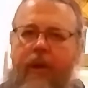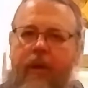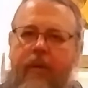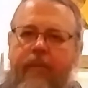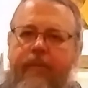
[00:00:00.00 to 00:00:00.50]

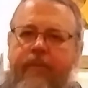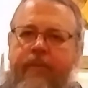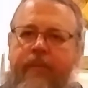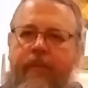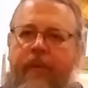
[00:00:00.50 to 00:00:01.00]
Um,
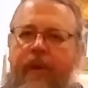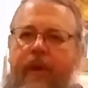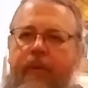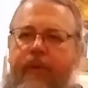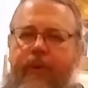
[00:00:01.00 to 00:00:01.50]

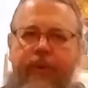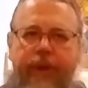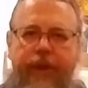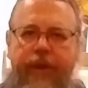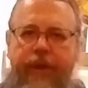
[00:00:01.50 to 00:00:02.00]
it was
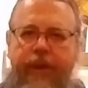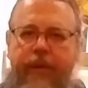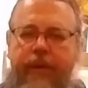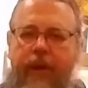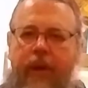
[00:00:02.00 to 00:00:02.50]
only in
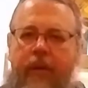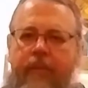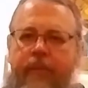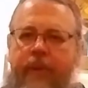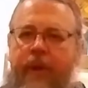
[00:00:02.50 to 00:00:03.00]
the um,